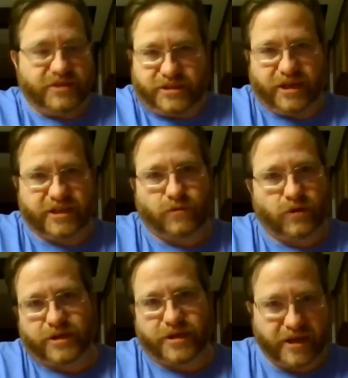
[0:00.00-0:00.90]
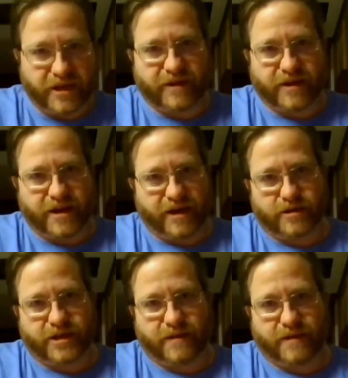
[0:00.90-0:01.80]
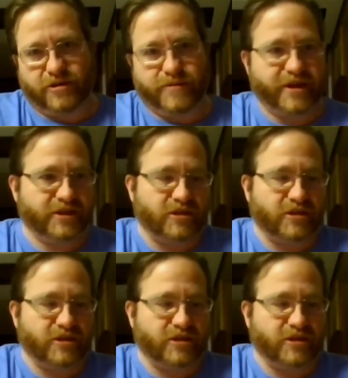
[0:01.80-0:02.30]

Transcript: doesn't want to give any airtime to because,